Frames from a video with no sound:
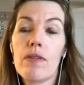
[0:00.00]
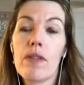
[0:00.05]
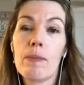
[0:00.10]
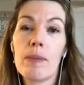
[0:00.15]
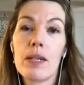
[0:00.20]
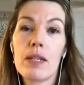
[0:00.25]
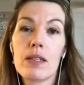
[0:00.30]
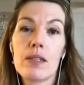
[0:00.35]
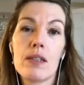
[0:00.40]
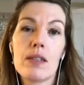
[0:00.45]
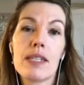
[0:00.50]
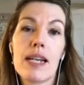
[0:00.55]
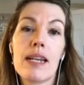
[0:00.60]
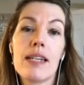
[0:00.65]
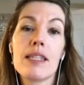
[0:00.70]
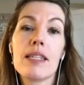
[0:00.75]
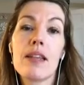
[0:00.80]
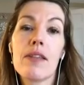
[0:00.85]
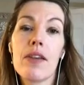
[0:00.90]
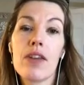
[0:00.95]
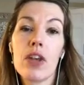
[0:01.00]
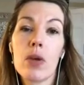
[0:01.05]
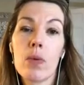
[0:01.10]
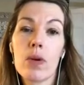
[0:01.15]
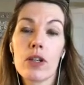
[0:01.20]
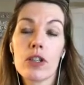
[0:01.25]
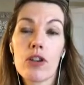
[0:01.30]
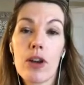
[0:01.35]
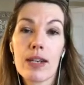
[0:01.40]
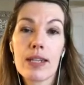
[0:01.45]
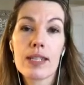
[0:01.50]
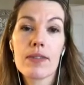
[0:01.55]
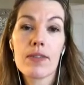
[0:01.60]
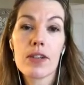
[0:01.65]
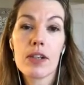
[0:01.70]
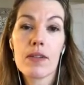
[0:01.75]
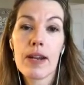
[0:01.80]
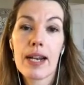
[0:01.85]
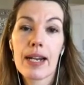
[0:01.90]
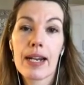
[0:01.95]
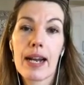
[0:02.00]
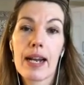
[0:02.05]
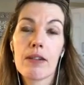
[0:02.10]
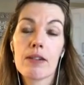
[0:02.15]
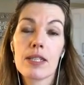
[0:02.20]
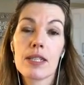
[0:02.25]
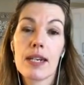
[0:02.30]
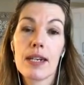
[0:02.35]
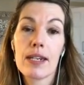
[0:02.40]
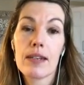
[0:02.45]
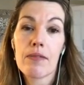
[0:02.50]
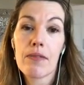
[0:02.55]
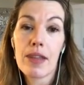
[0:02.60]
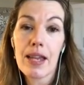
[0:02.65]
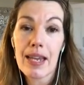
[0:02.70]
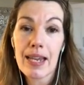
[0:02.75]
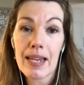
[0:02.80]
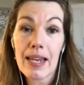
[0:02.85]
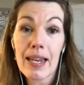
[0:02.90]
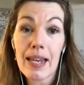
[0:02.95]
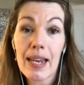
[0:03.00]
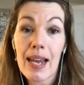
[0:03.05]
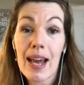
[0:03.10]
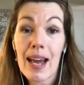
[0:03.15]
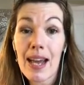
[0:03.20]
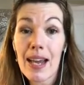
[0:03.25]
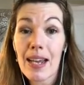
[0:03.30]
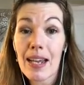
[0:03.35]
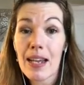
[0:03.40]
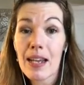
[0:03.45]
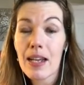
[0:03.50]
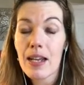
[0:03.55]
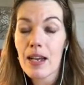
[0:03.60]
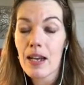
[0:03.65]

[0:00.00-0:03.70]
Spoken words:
the personal data that you are transferring outside of the EEA